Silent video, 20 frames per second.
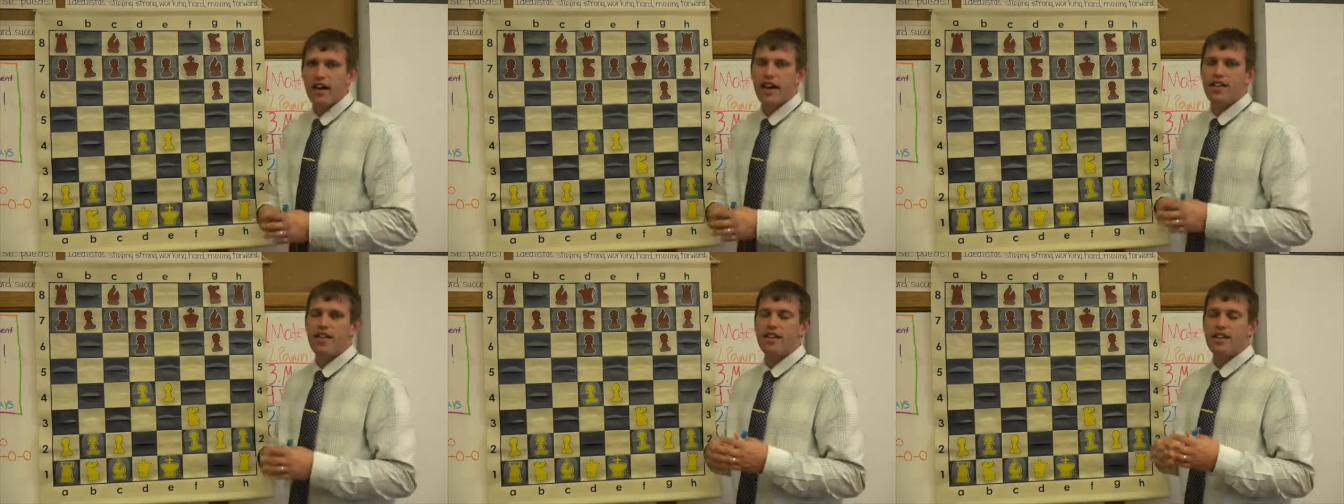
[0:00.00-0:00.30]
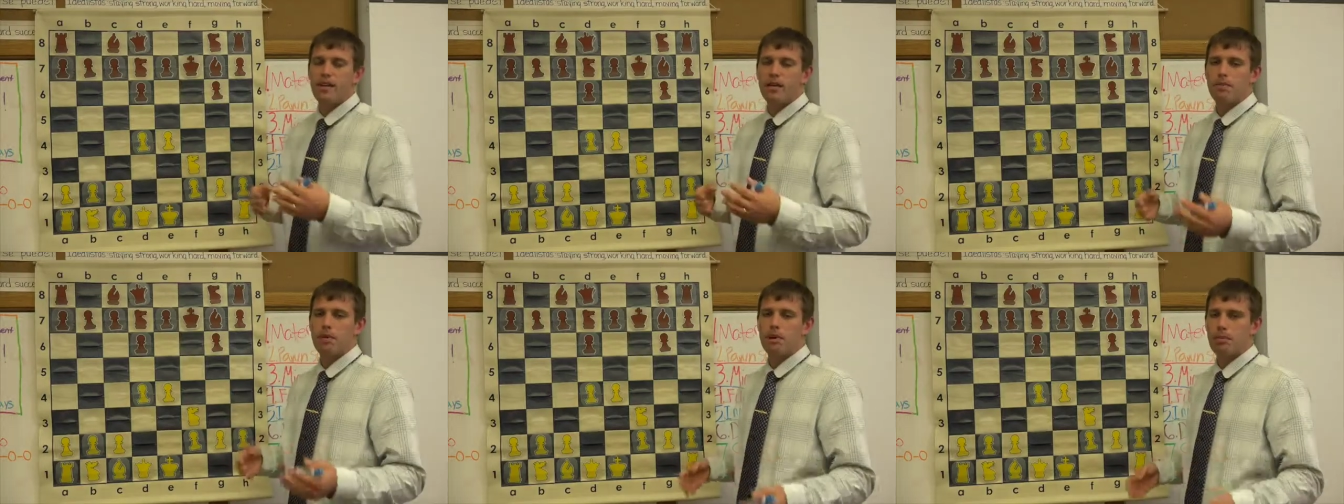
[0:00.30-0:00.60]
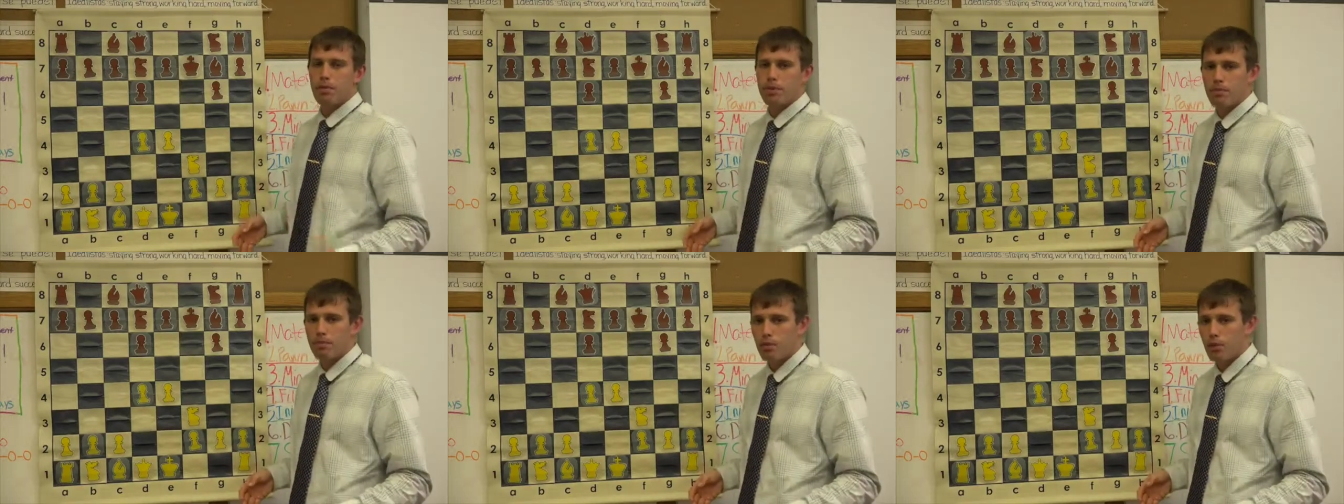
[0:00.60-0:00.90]
and then coming
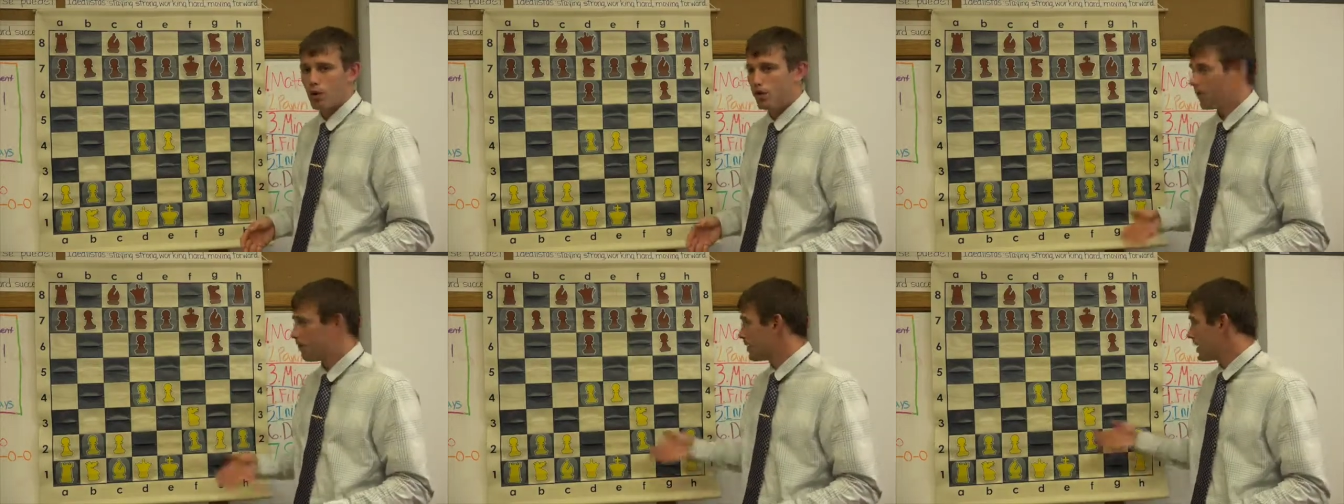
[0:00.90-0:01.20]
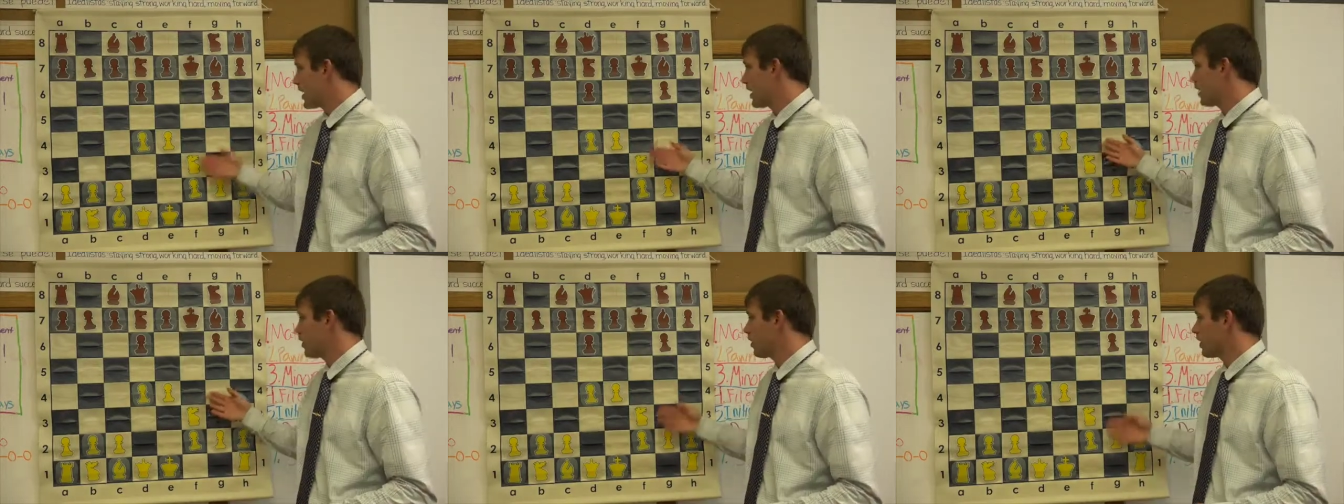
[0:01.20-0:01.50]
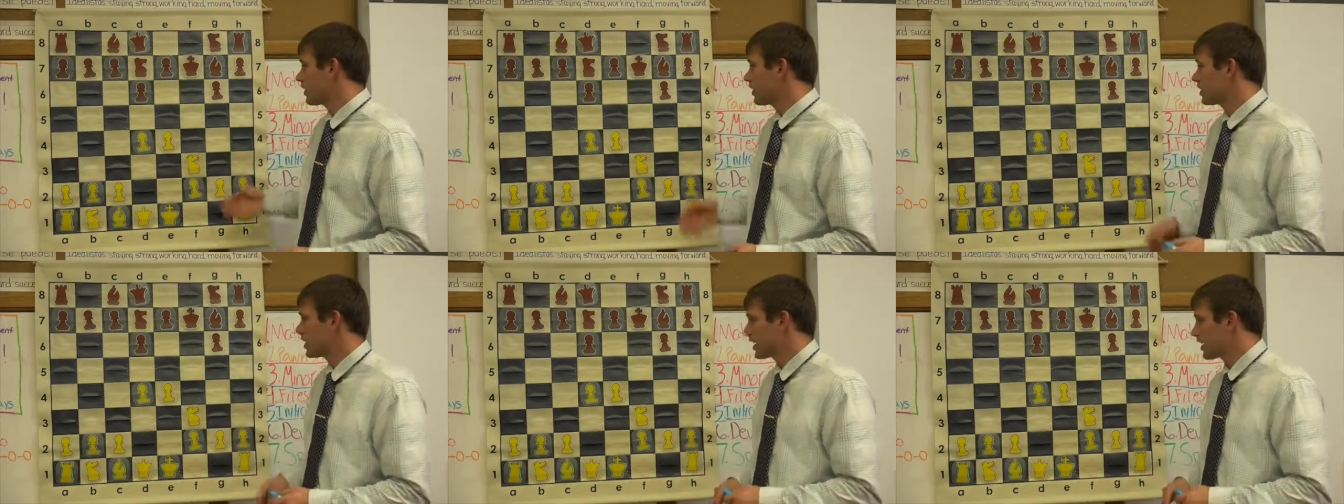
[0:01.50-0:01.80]
up with a move. I mean, how
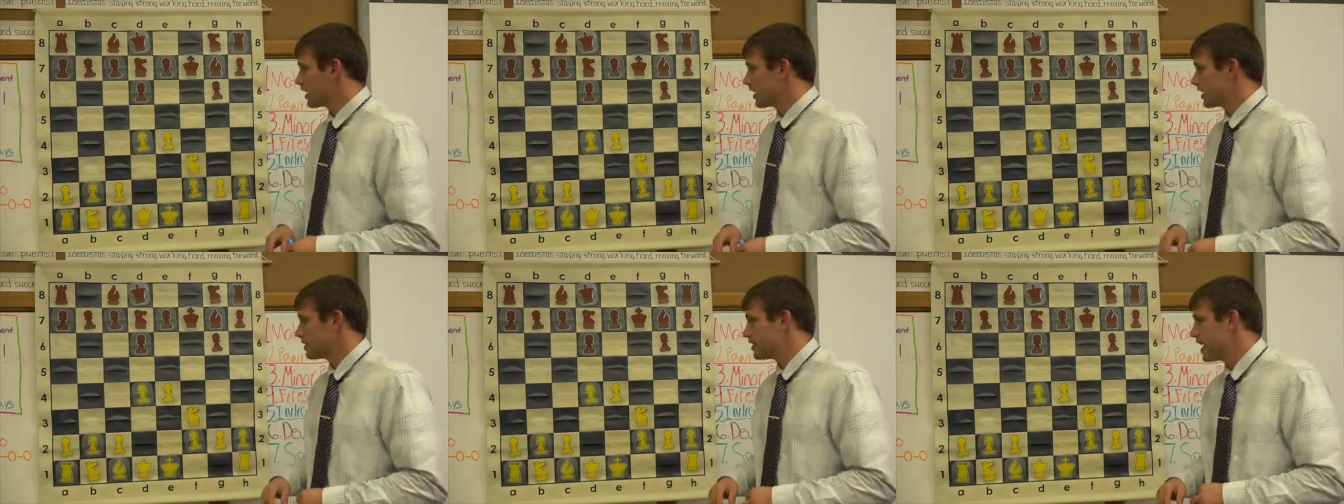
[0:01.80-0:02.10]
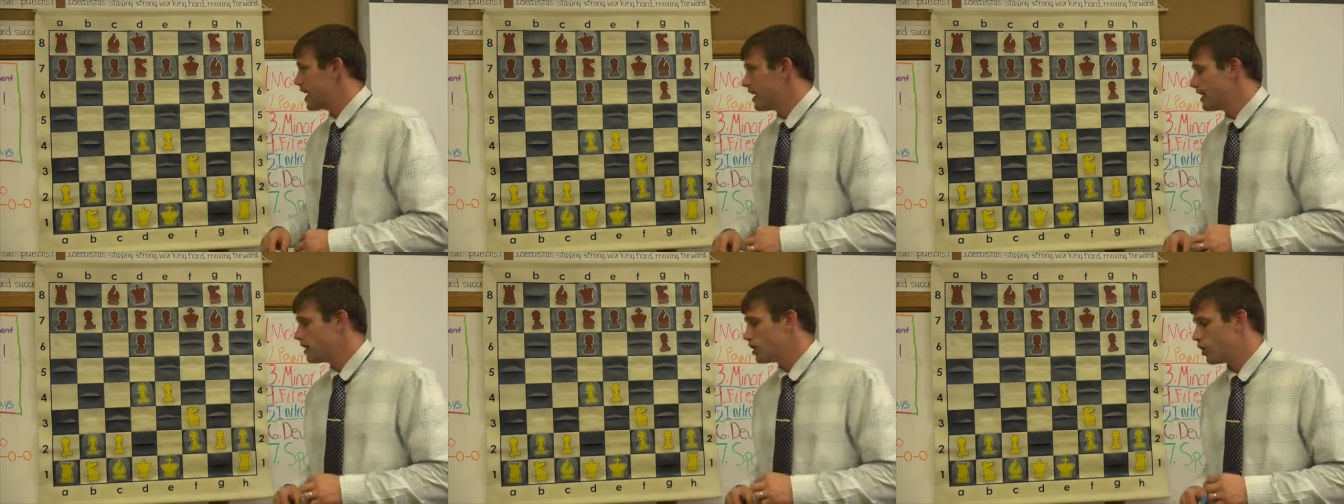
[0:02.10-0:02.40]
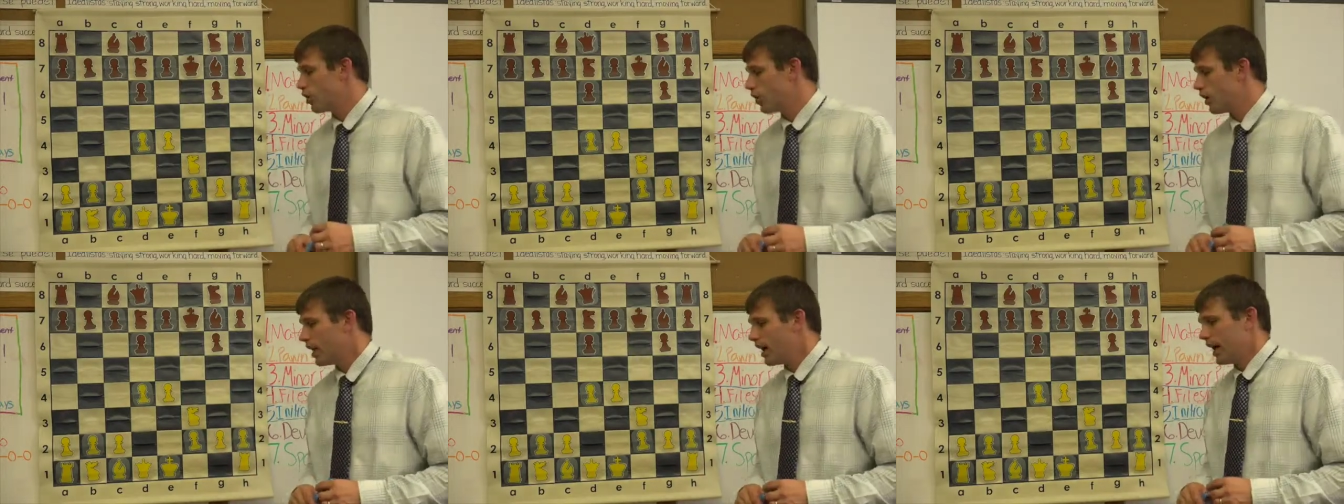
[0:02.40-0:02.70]
long is that going to take
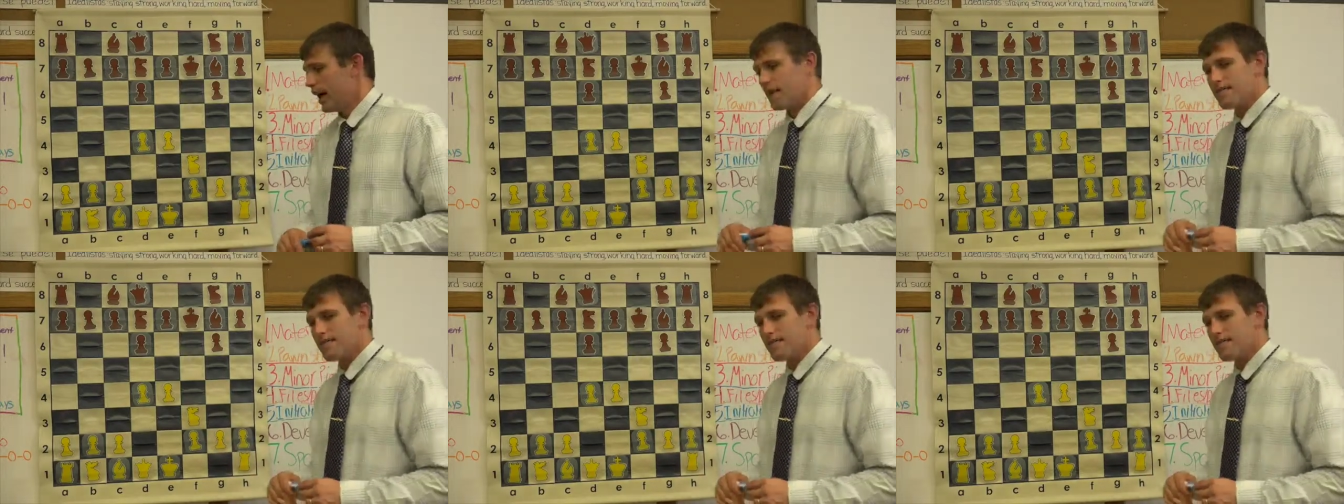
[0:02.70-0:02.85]
you?